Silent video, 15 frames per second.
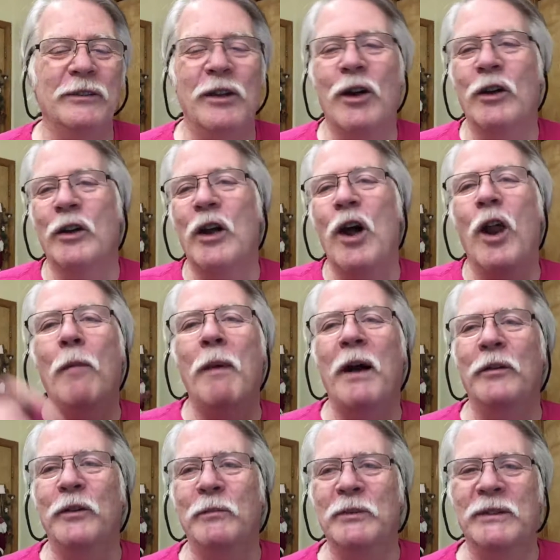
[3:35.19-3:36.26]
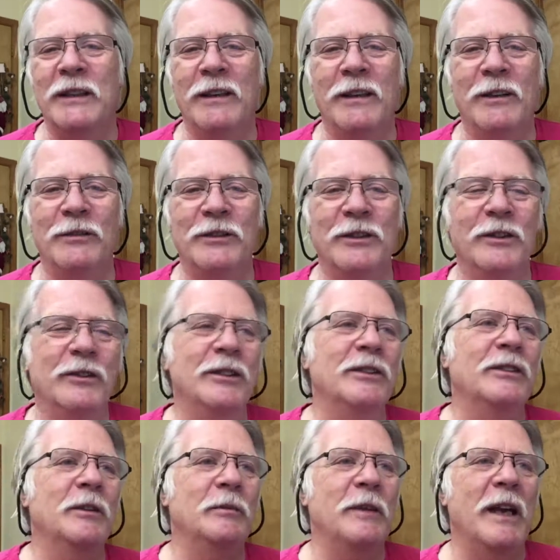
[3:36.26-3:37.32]
talking all about themselves and they're
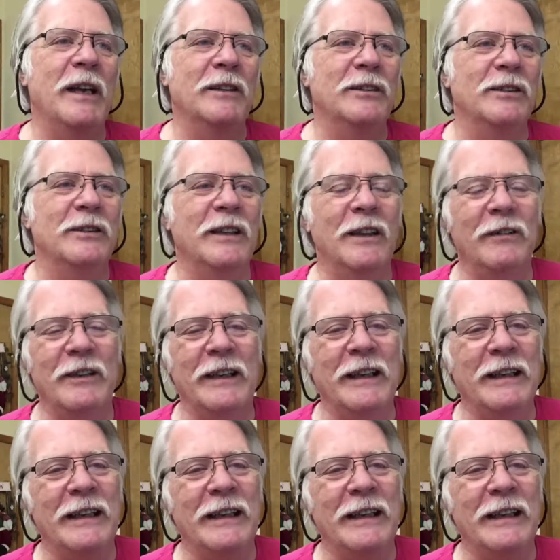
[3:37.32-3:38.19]
just obnoxious and everything.